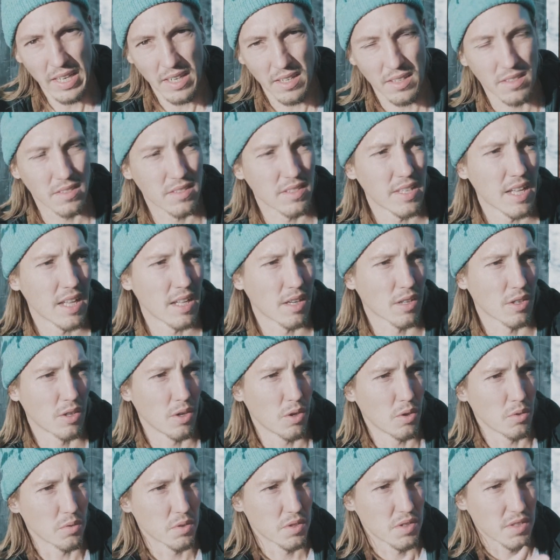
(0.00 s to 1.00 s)
Instead,
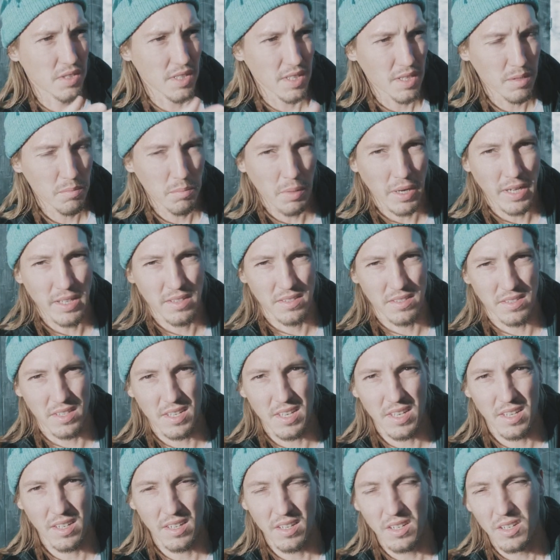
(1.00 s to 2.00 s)
go scene by
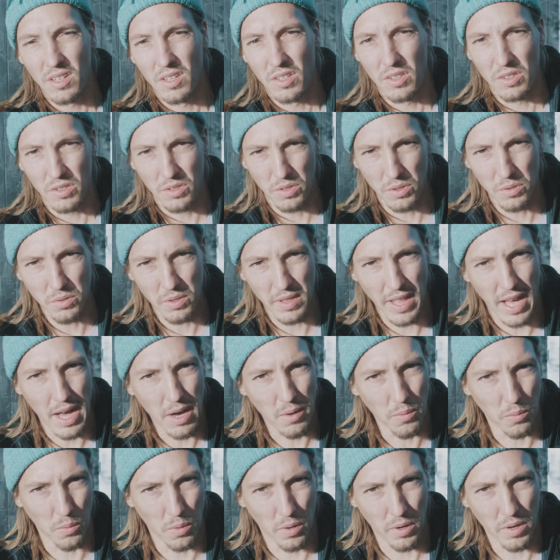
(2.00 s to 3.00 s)
scene, do
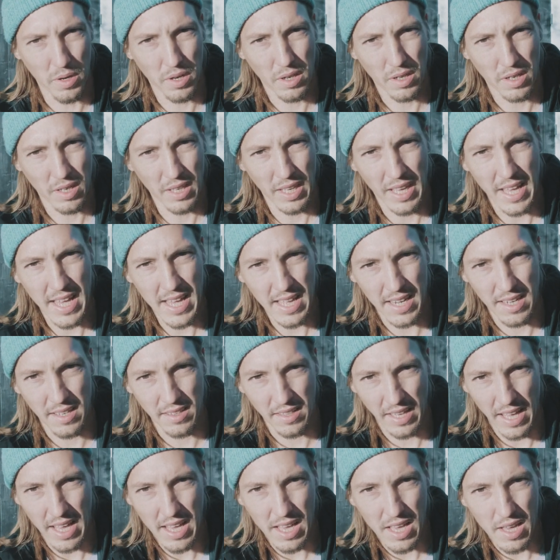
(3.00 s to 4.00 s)
that work,
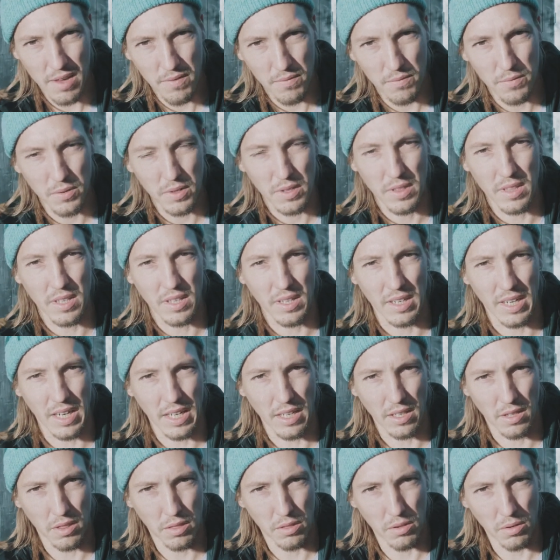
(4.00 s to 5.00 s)
edit everything
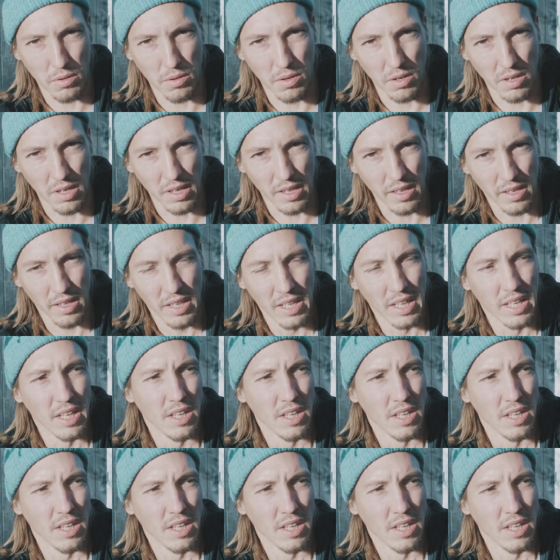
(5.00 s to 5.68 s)
like thoroughly.